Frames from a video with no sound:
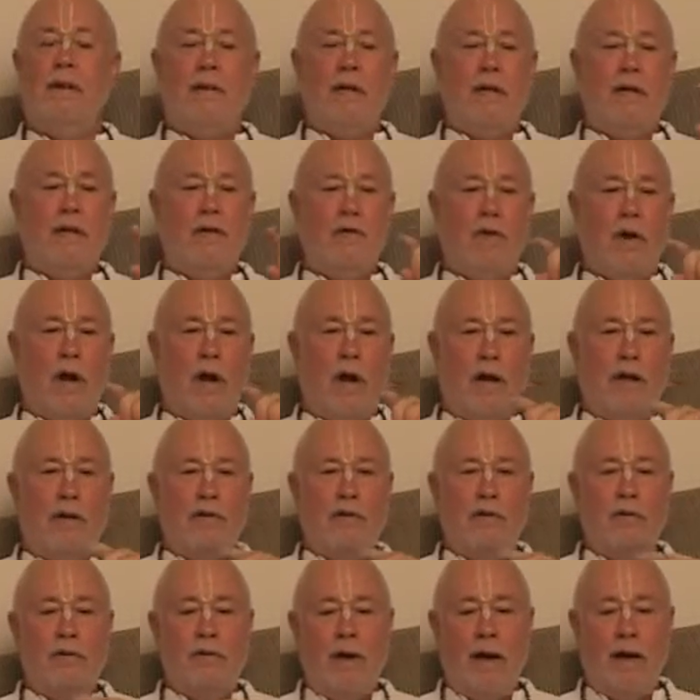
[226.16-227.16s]
They try
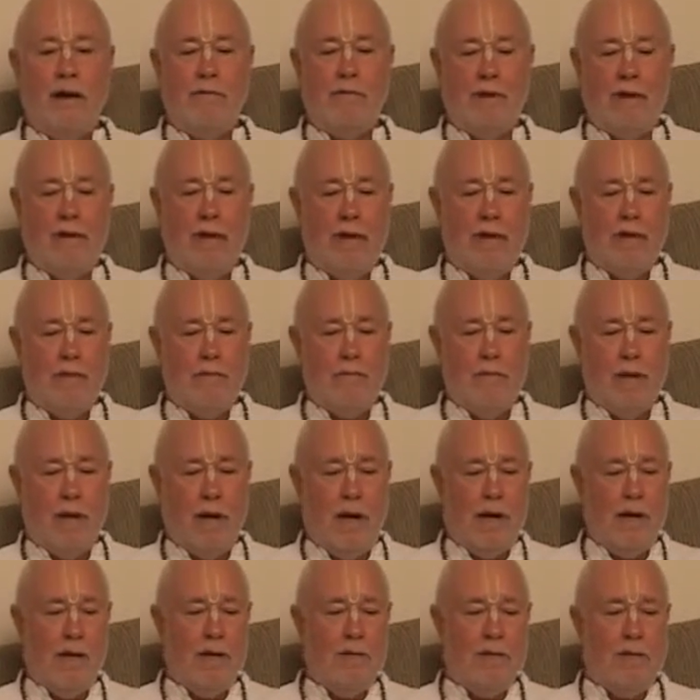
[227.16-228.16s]
to navigate
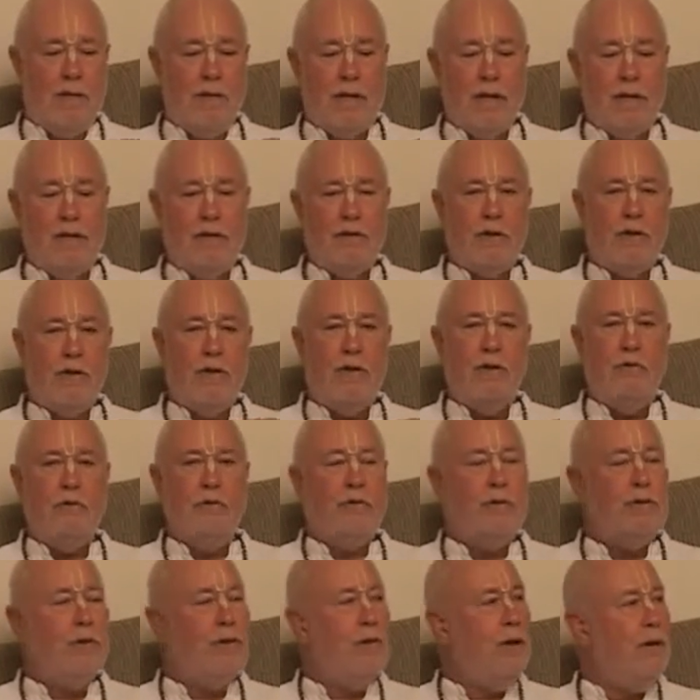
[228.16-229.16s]
by things
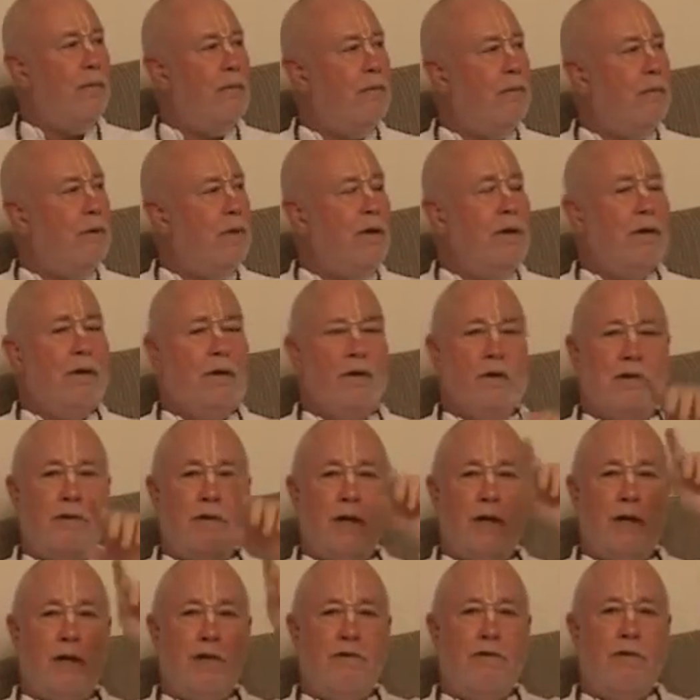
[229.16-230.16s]
close to them
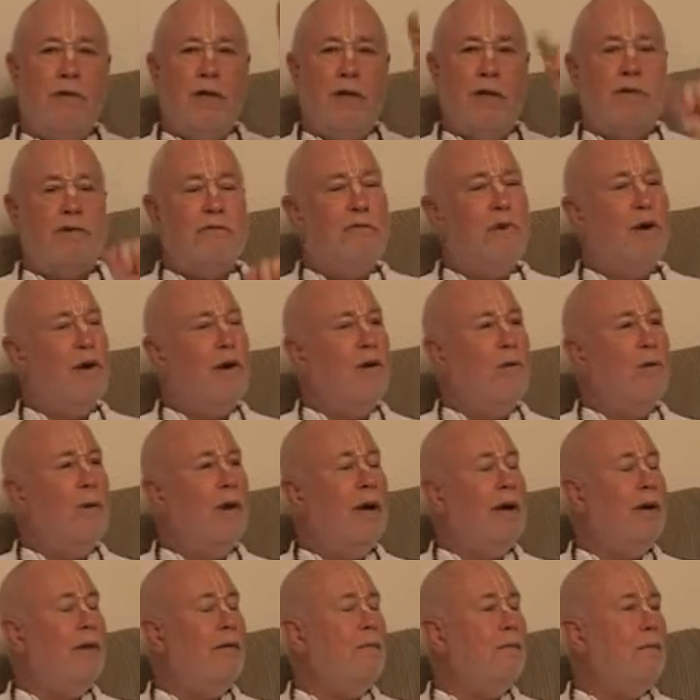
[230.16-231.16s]
instead of things far
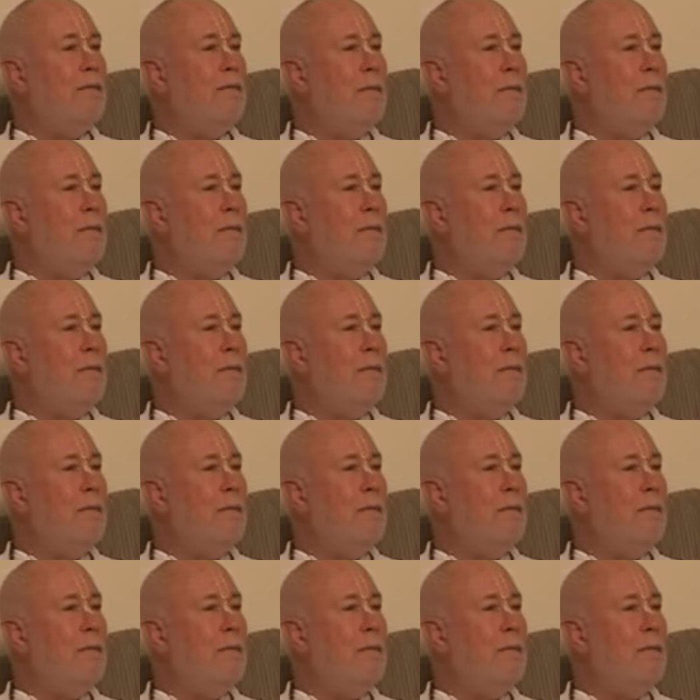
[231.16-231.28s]
away.